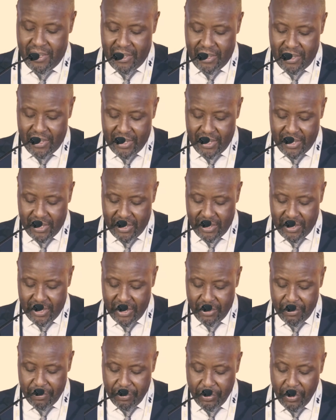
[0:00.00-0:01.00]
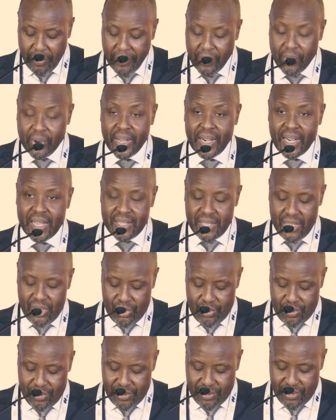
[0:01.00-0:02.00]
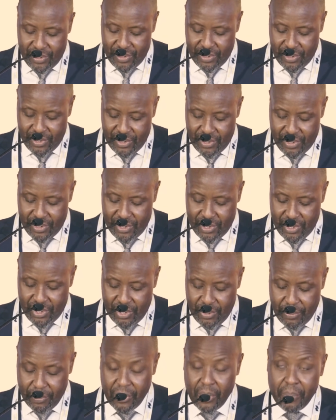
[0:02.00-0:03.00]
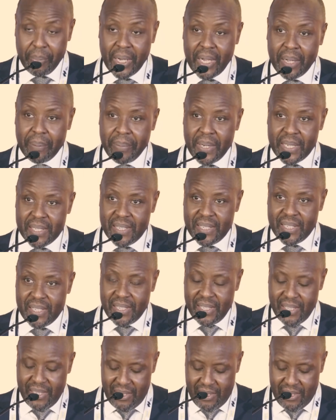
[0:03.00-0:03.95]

and proper organization, proper capacity,